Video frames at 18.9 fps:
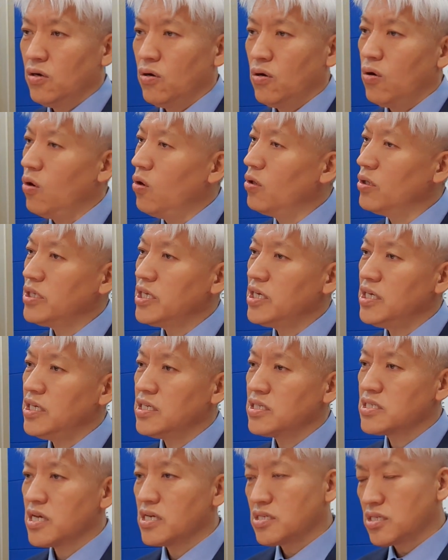only
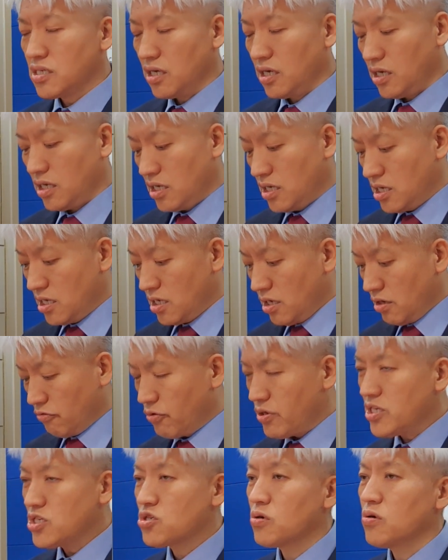just a
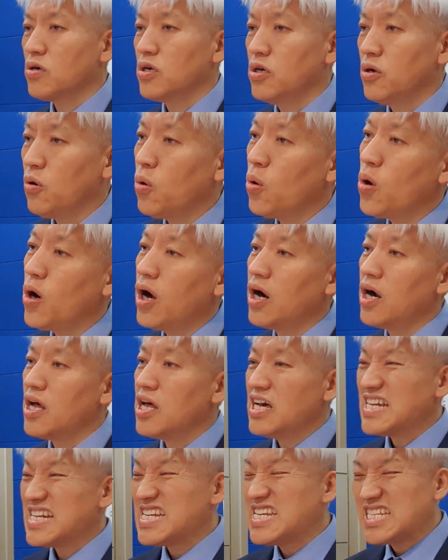ritually or
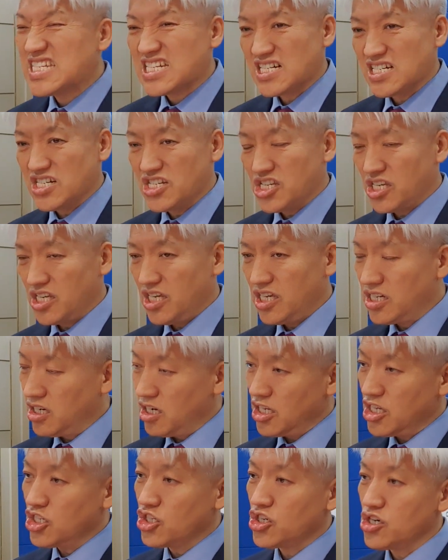liturgy, in a
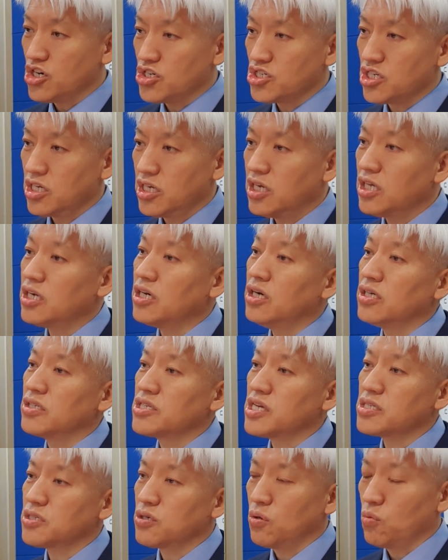liturgy, you know,
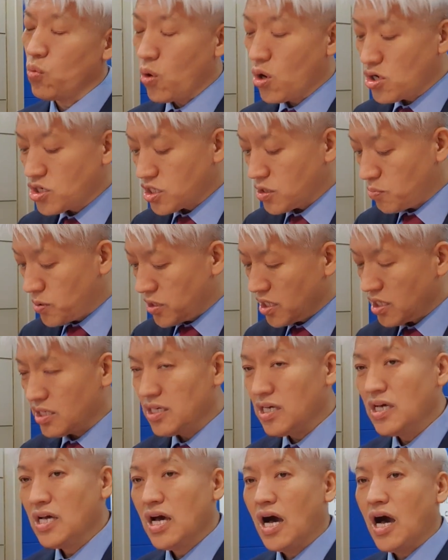just a worshiping
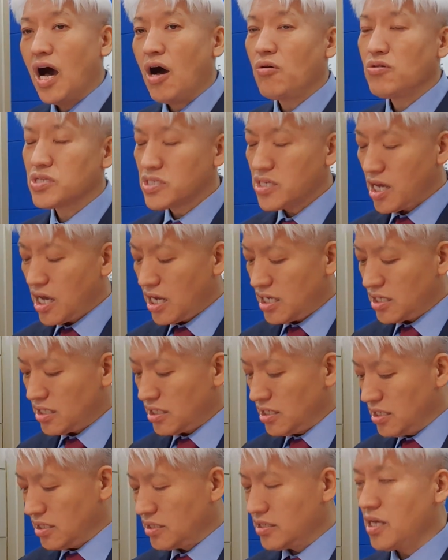outside.
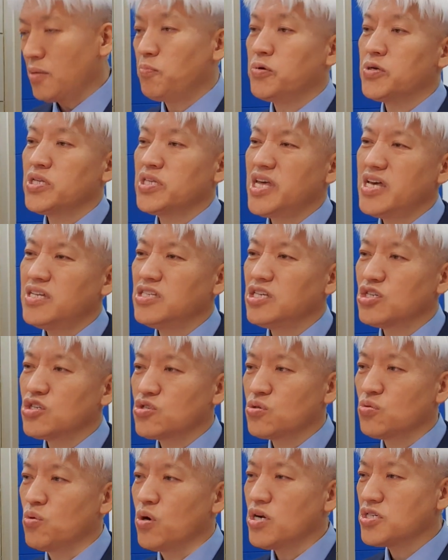They're pretending
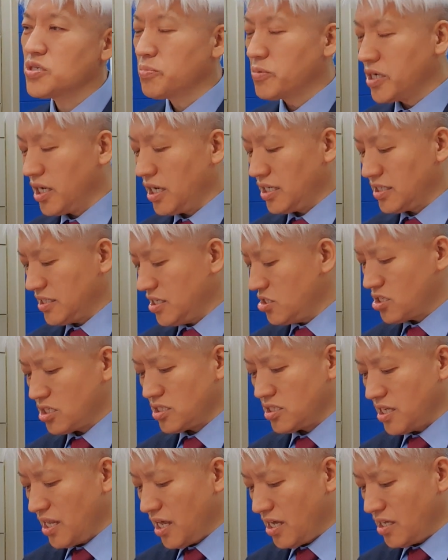to worship God. This is
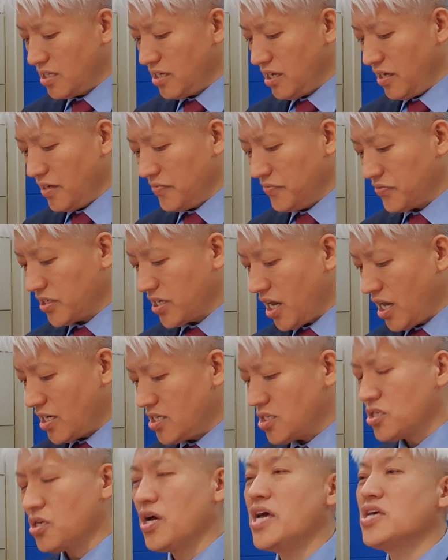not enough. God
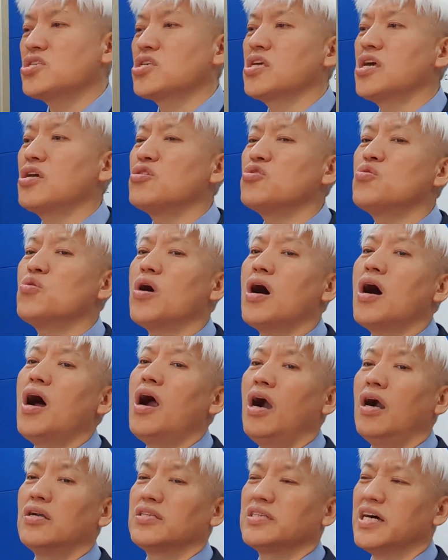is asking your
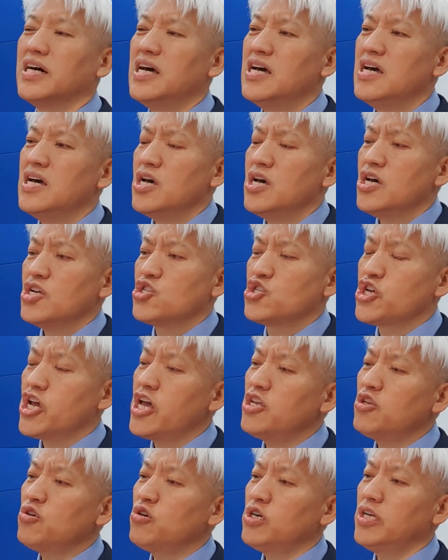heart,
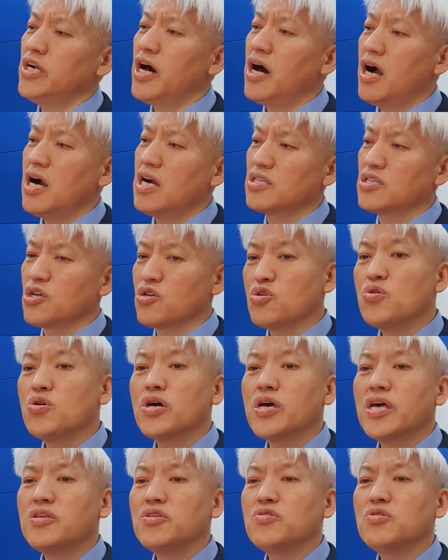genuine heart, your,
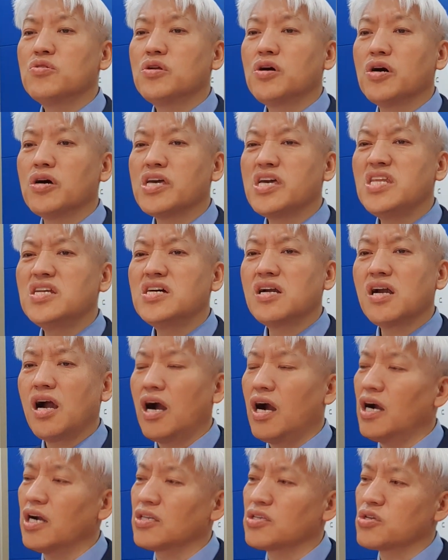you know, inner
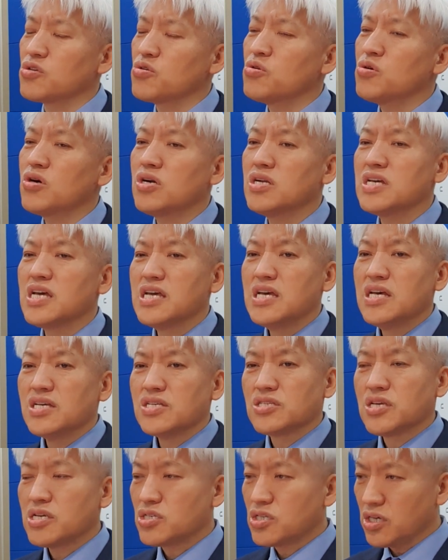heart, your
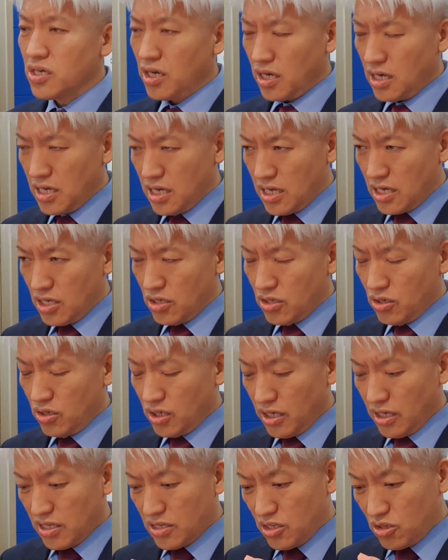just a, you
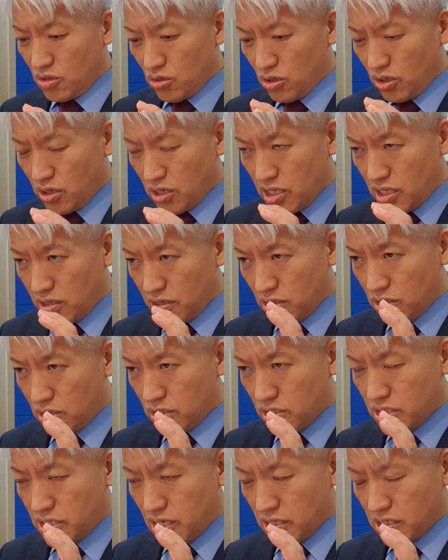know, your
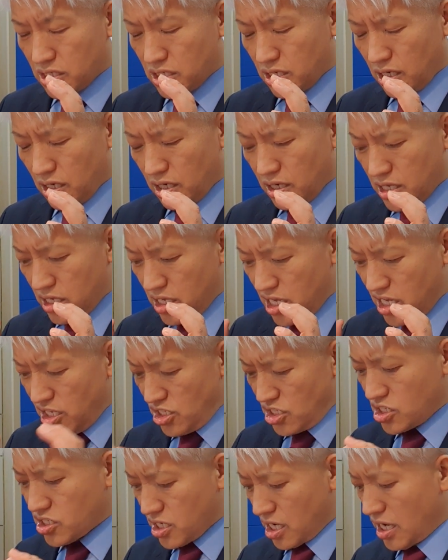just the
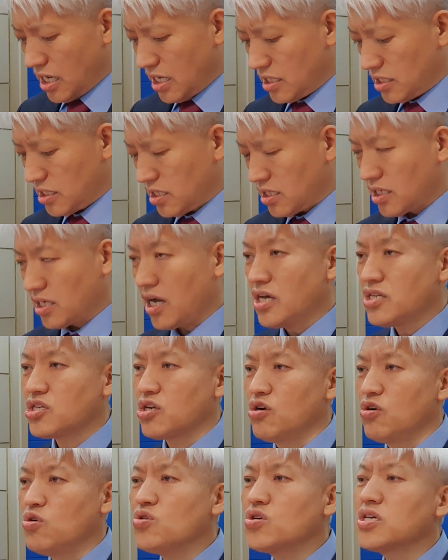inside God's
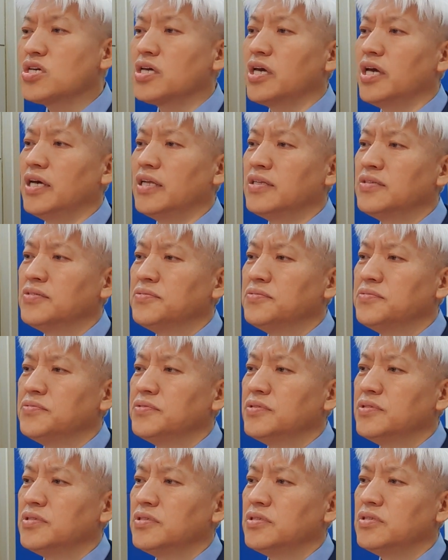looking at.
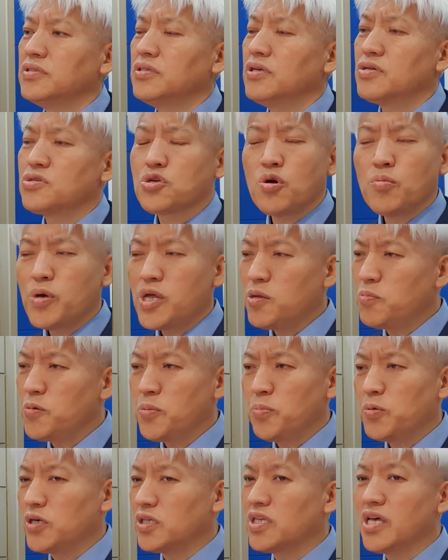You know, so many
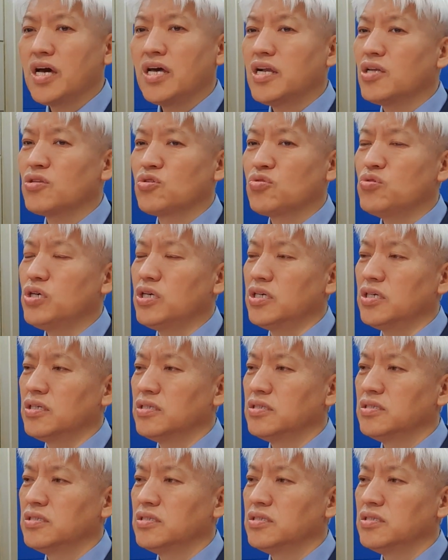people, they are not doing.